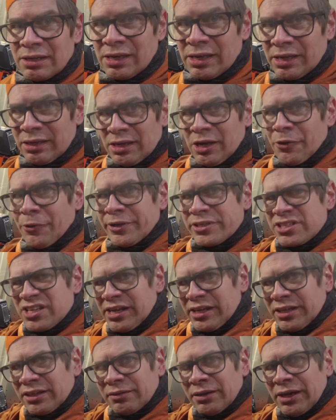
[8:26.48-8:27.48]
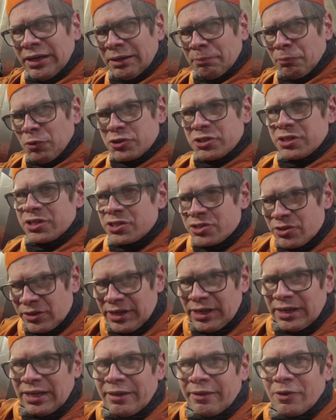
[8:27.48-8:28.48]
How it's like and
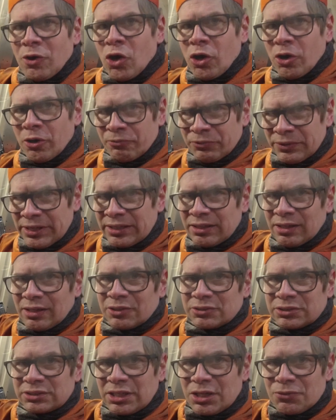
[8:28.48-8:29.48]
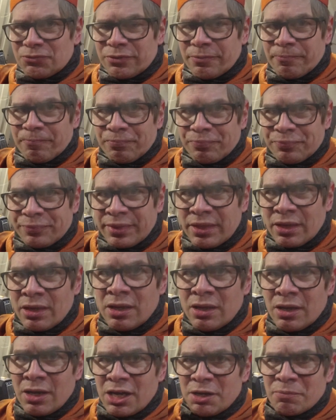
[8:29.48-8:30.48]
position and all of that kind of stuff.
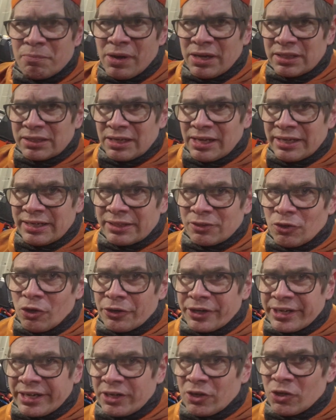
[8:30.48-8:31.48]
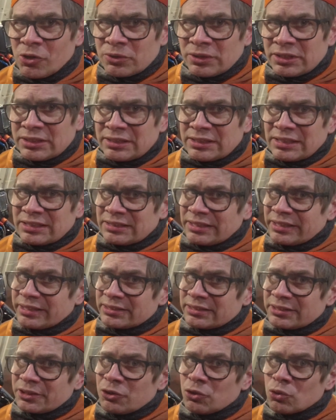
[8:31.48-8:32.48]
But I did already notice that there
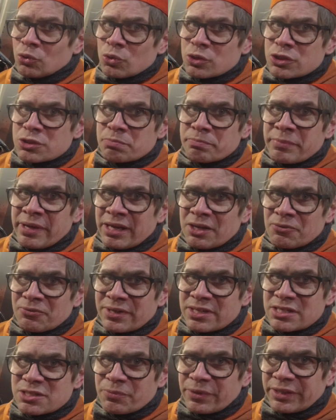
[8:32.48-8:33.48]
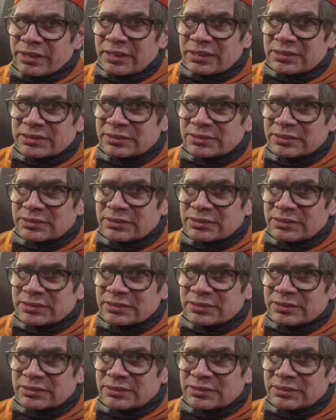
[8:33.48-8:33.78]
is huge benefits with